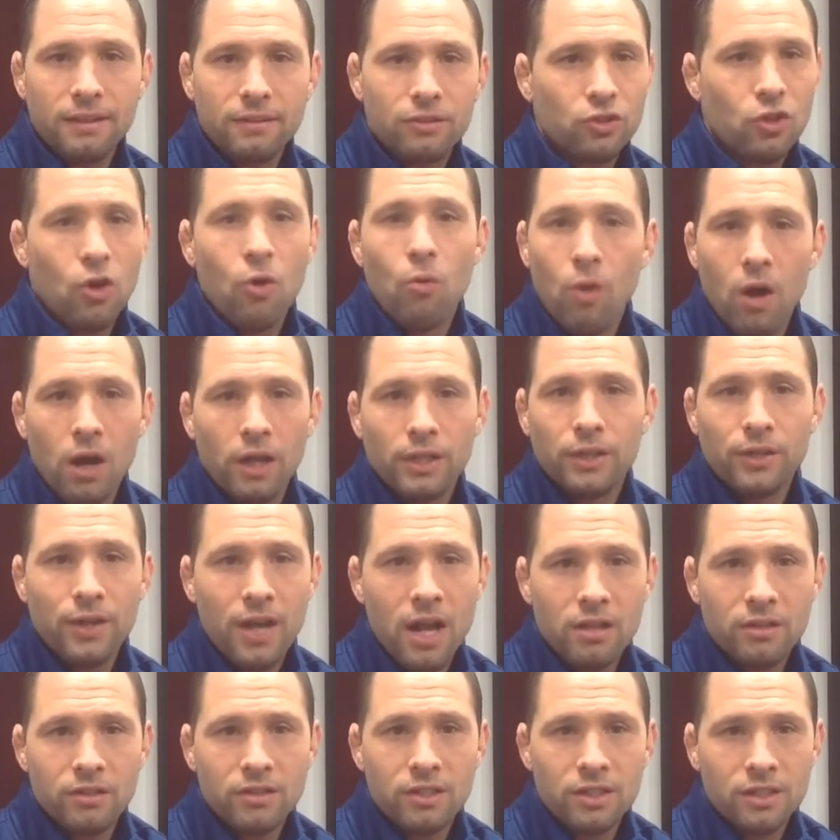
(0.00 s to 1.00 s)
So what? You're
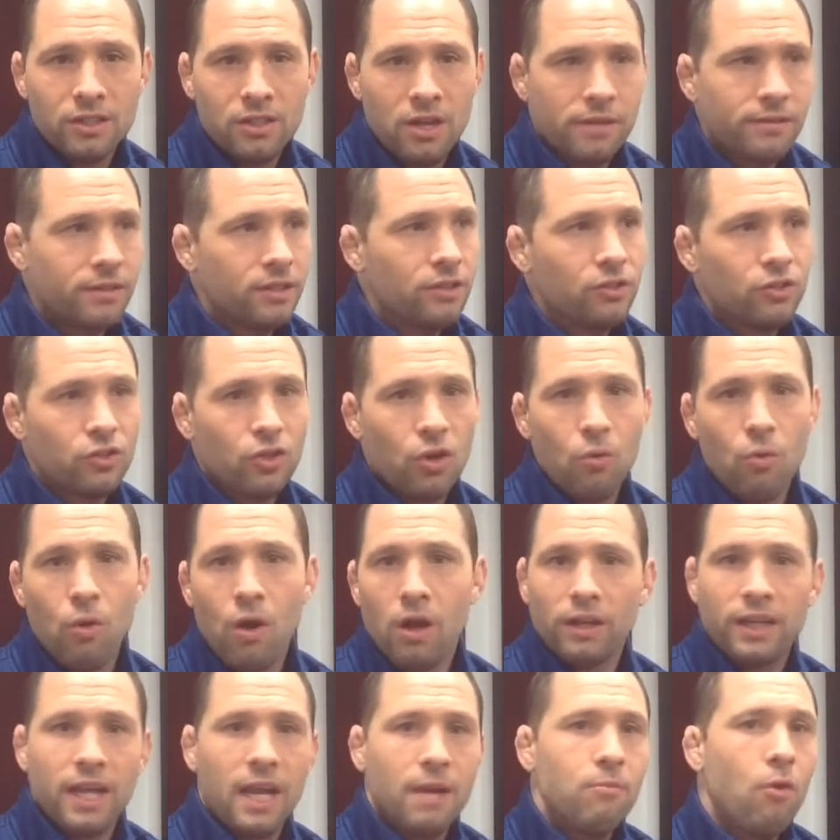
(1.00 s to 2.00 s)
down 6-0, so
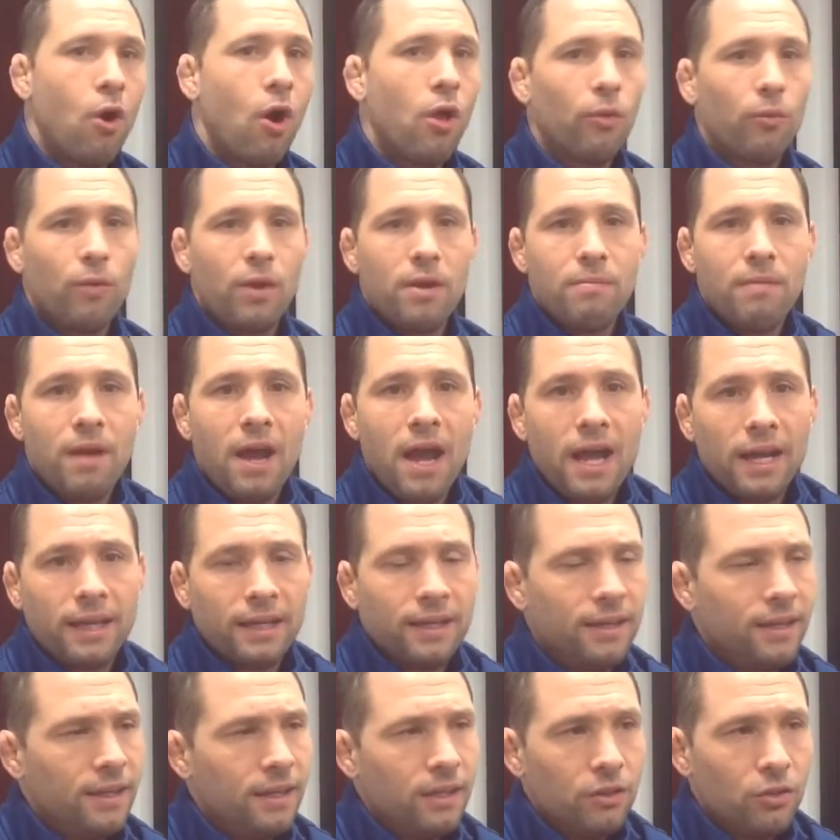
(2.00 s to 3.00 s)
what? Came all the way
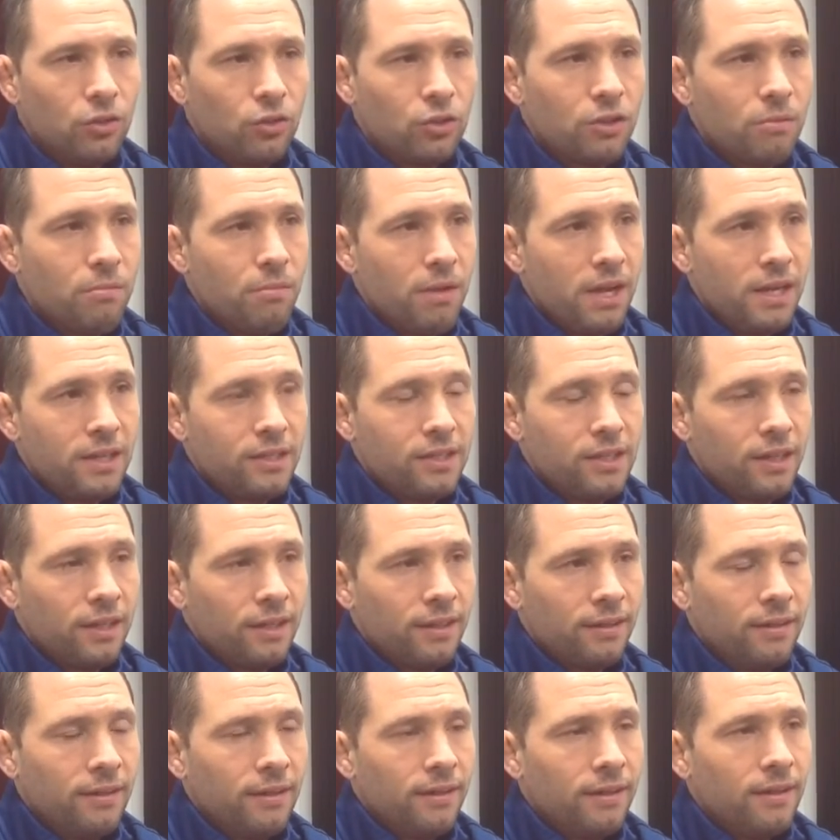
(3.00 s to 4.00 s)
back, looked amazing.